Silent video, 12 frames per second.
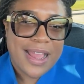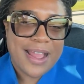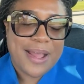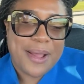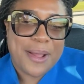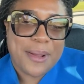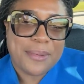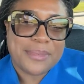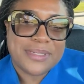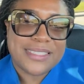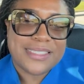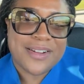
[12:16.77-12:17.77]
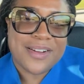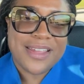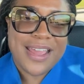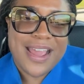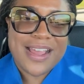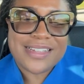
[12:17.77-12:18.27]
So
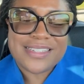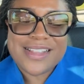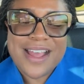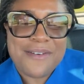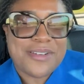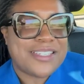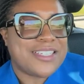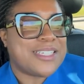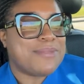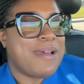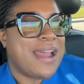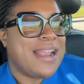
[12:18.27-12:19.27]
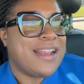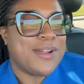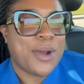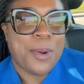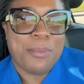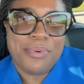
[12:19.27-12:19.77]
yeah, so that was just my
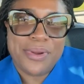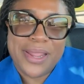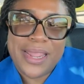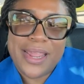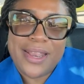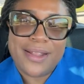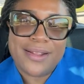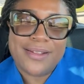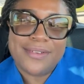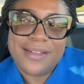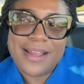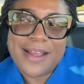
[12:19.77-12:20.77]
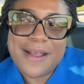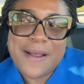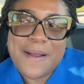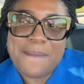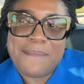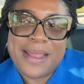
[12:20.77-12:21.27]
little upbringing,
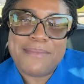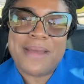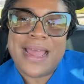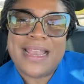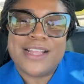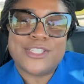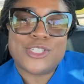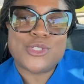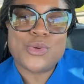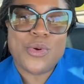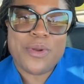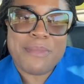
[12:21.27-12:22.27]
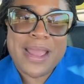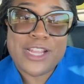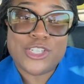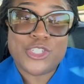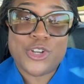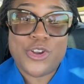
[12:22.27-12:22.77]
and my little story,
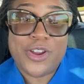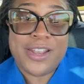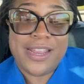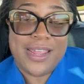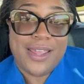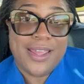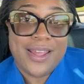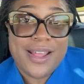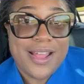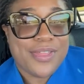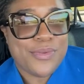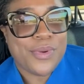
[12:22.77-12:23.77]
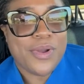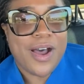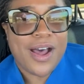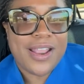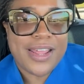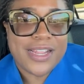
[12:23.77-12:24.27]
my journey through
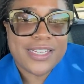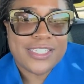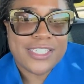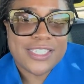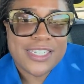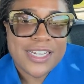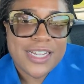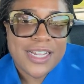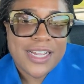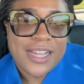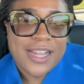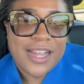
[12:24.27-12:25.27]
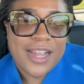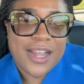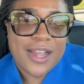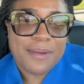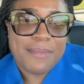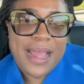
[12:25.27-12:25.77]
college.
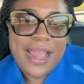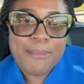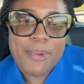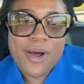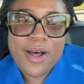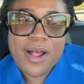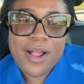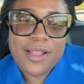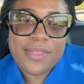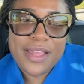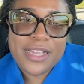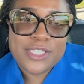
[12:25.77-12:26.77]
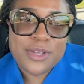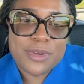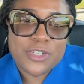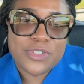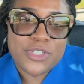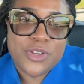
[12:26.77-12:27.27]
Hi Paul, thank you so
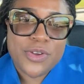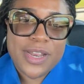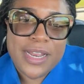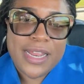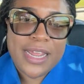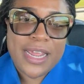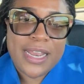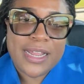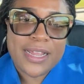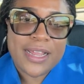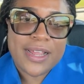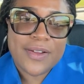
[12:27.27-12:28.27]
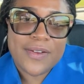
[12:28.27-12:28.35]
much for tuning in.